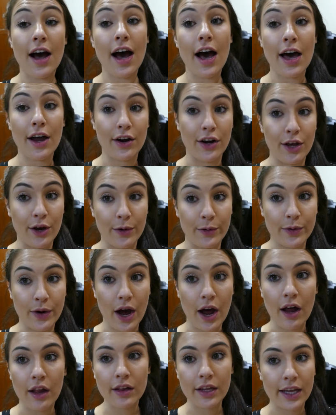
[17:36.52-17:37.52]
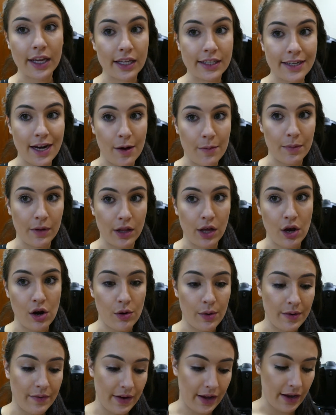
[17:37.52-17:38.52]
I don't know. I'll link it down
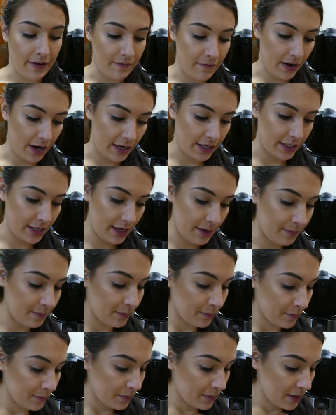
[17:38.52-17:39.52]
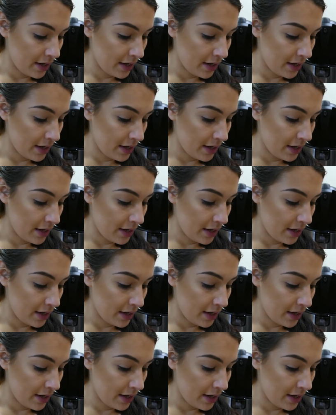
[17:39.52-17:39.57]
below if I can find it.